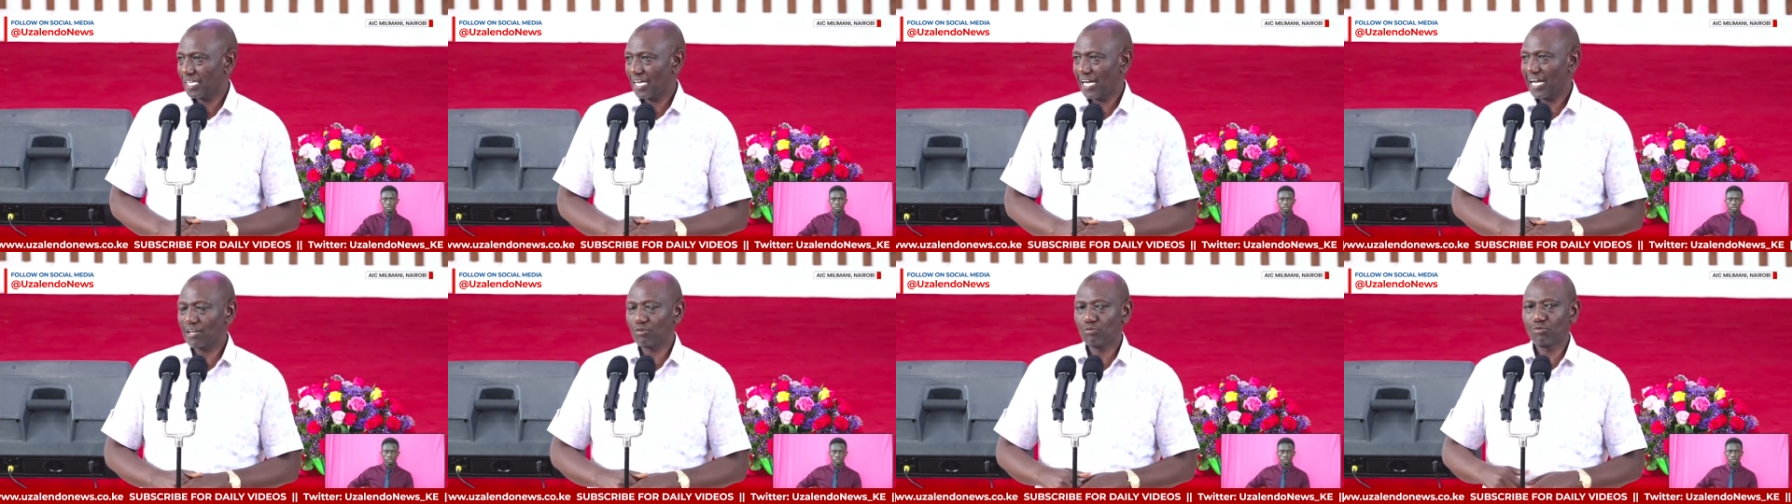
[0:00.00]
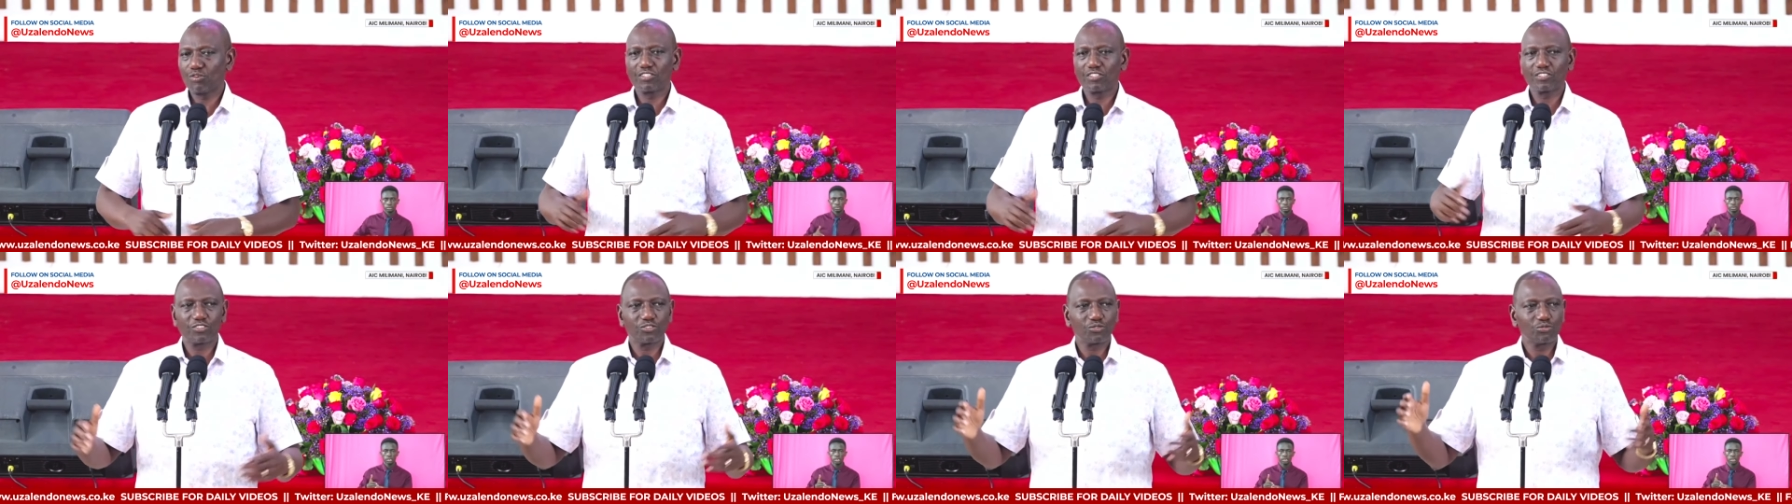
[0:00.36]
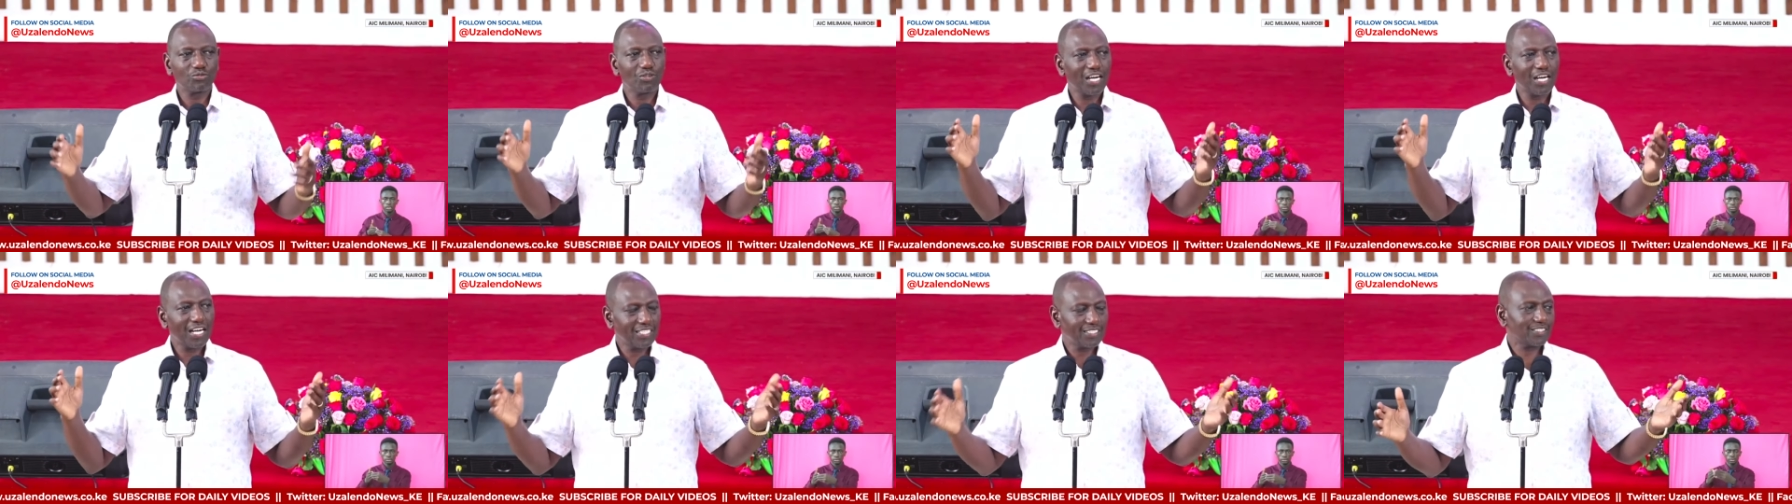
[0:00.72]
I want
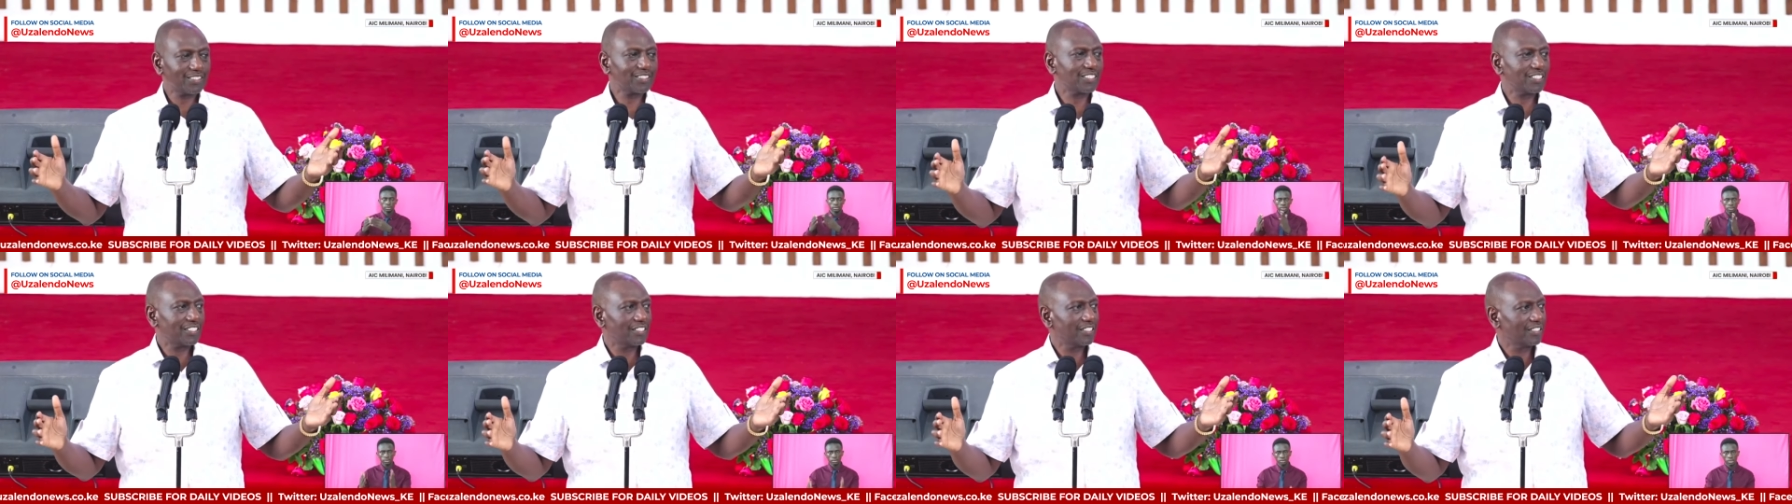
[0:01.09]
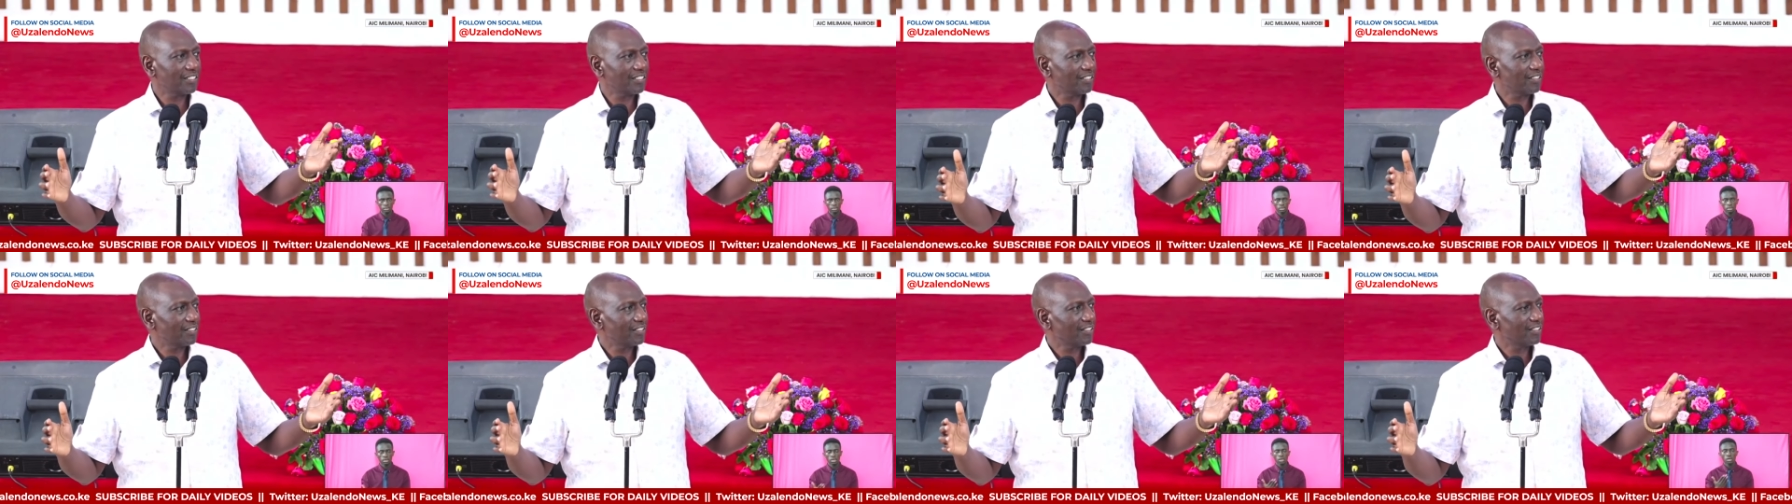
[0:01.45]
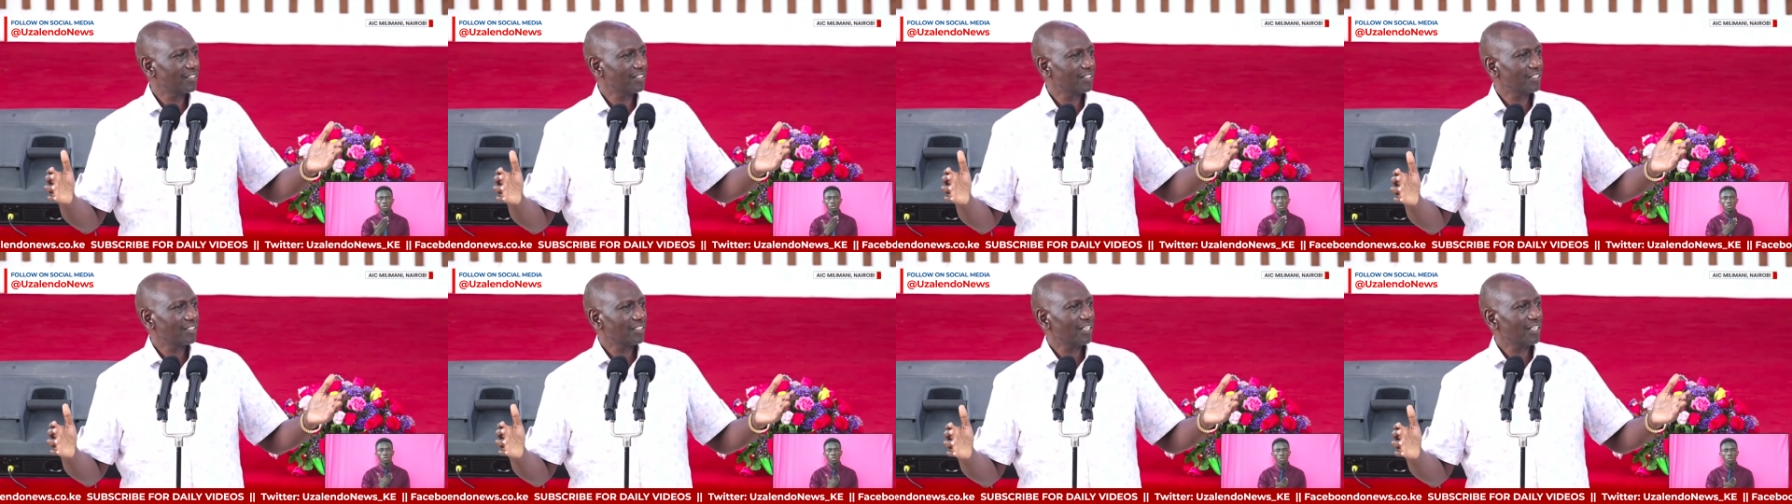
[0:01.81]
to ask
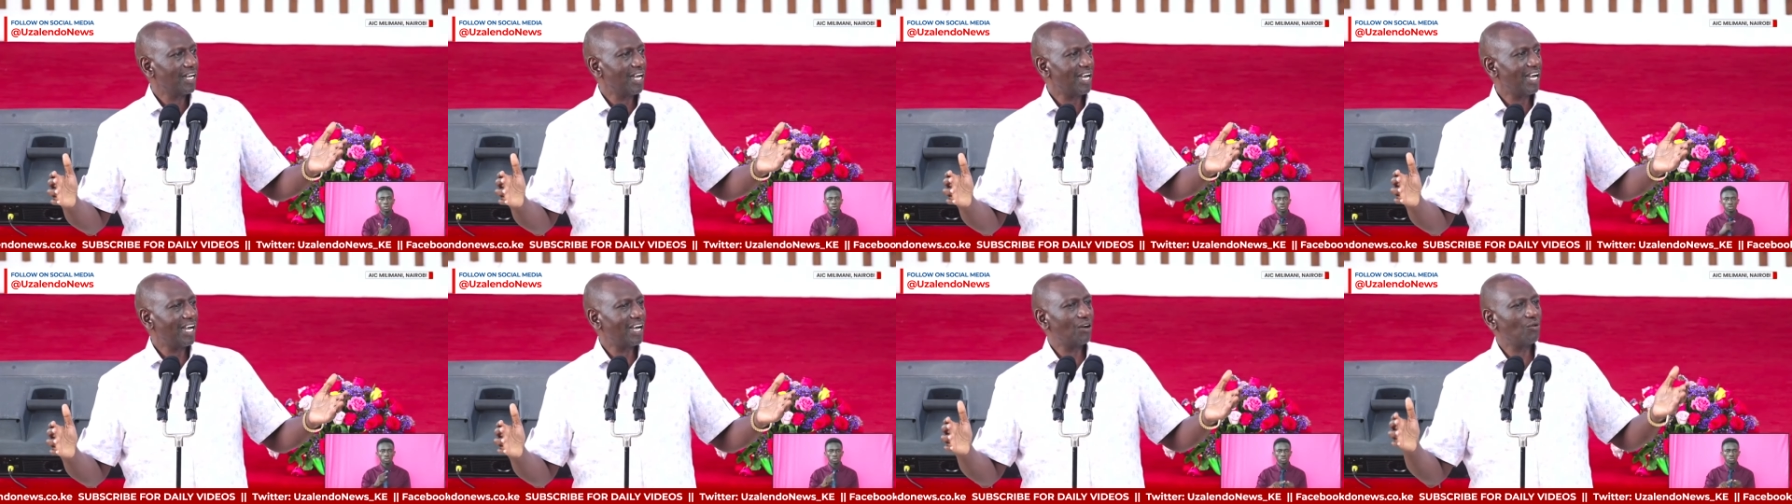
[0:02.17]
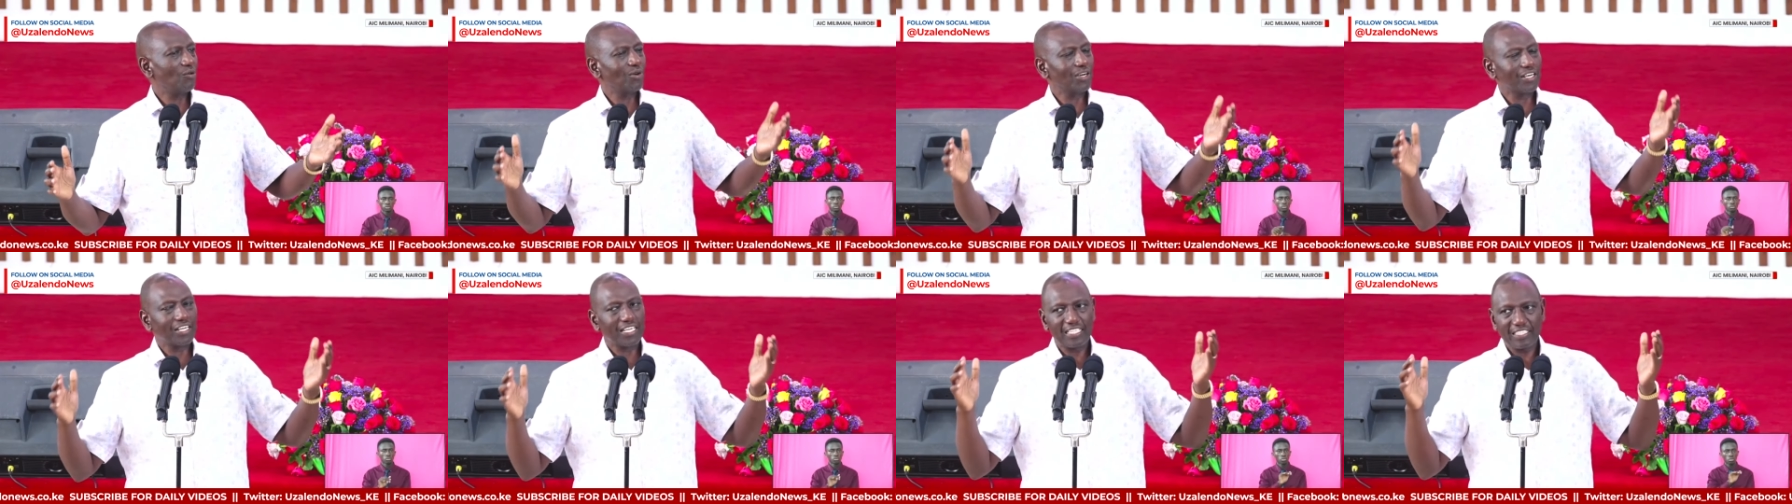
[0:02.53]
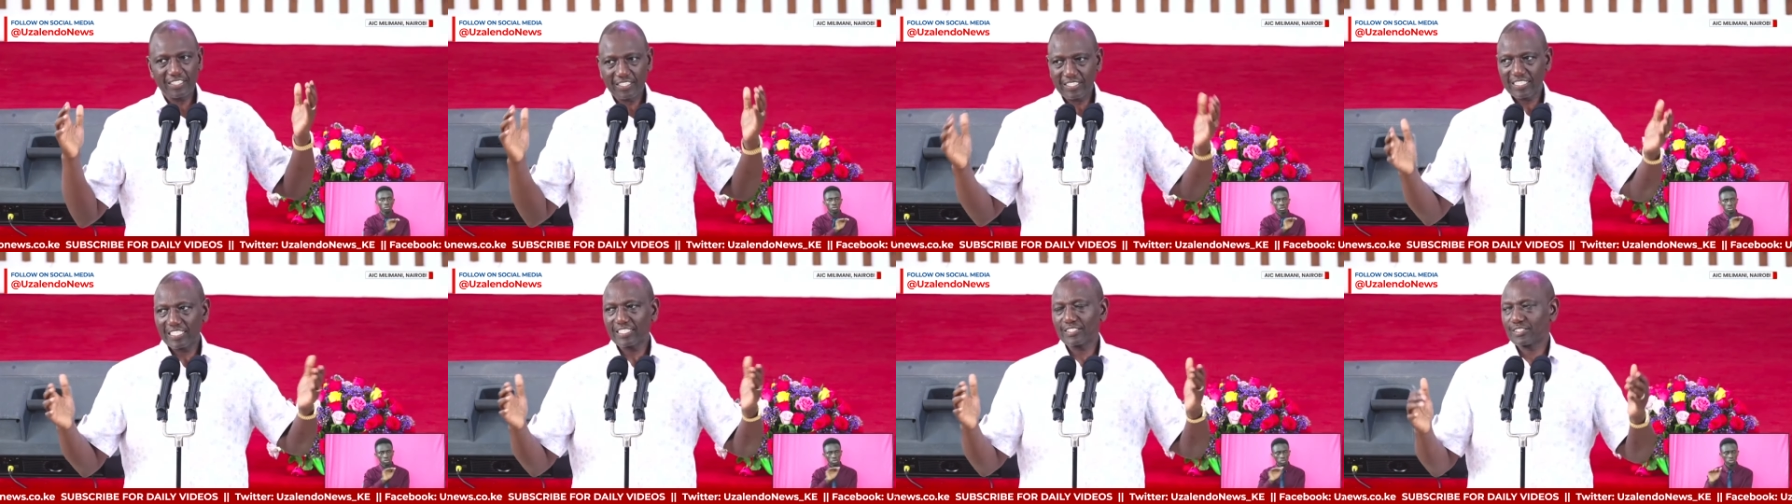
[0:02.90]
our
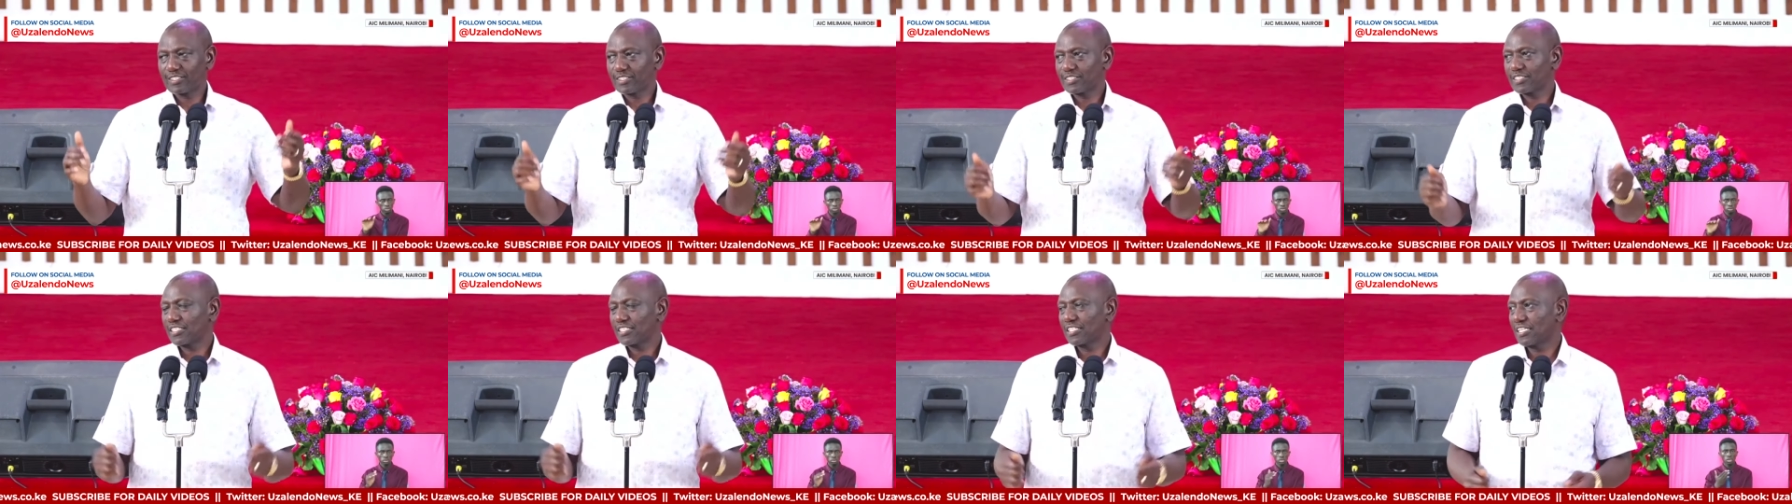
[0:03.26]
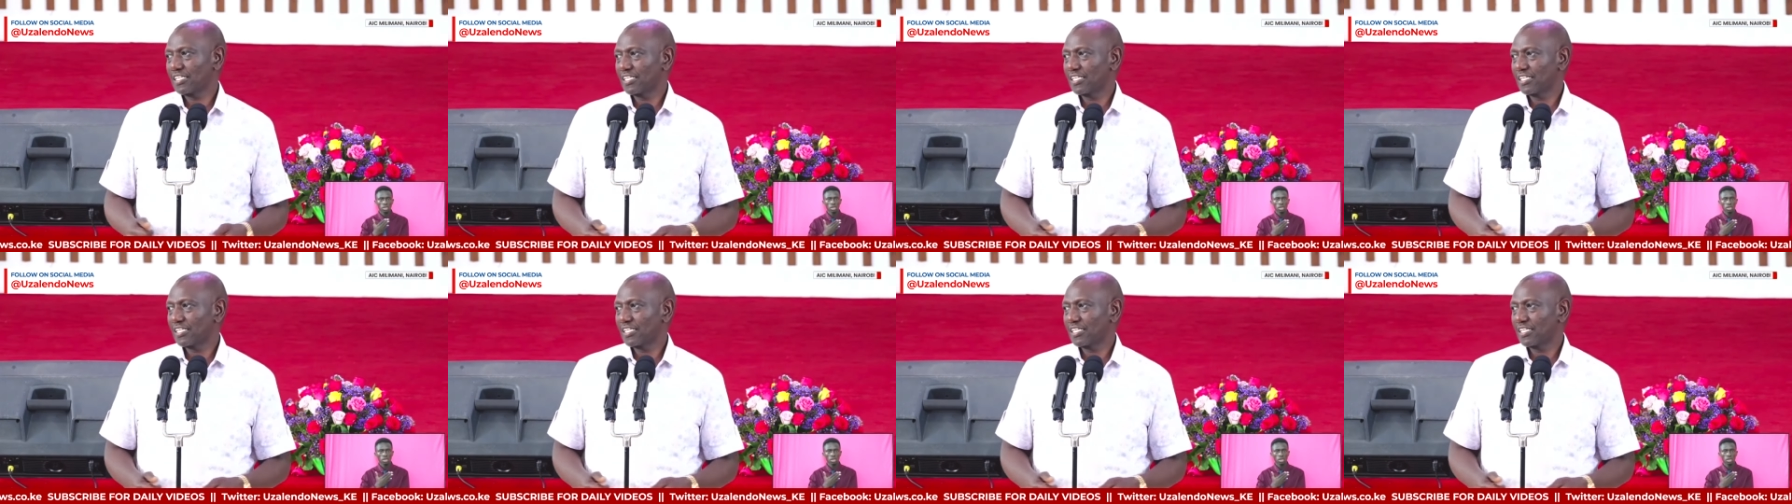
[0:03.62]
religious